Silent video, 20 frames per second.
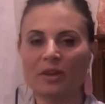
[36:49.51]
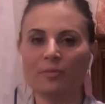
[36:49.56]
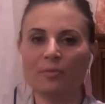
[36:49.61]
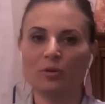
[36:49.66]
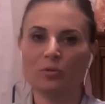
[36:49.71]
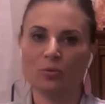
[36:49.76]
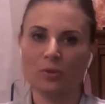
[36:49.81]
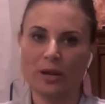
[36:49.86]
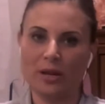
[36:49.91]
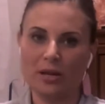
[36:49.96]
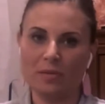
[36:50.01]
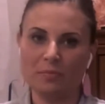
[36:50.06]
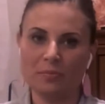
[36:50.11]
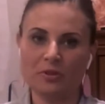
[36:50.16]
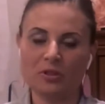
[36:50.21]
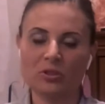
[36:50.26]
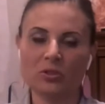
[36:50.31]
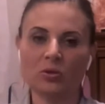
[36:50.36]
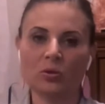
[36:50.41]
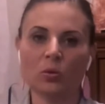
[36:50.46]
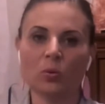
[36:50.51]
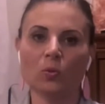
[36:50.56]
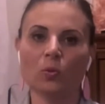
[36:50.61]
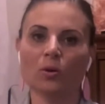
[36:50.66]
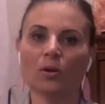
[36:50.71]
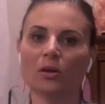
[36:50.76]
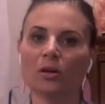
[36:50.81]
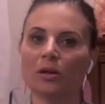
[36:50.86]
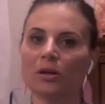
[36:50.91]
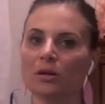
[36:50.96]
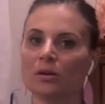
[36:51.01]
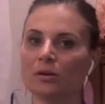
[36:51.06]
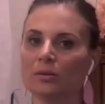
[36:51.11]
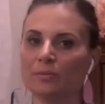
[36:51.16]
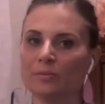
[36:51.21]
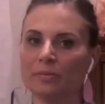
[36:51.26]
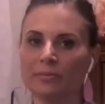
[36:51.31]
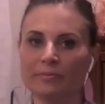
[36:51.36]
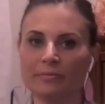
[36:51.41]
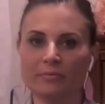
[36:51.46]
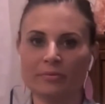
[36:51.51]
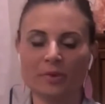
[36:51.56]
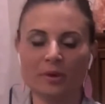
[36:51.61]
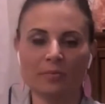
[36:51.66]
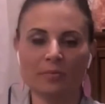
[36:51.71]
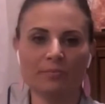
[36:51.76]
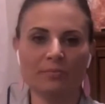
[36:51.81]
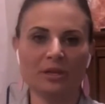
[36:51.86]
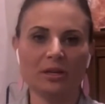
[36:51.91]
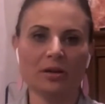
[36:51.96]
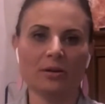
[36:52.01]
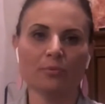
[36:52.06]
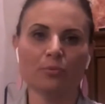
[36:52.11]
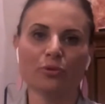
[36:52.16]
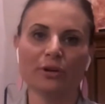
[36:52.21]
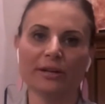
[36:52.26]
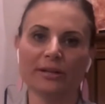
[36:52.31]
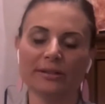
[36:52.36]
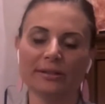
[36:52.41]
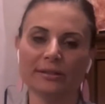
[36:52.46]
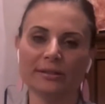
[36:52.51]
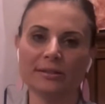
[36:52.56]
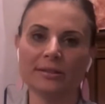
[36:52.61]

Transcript: They may have been raped or become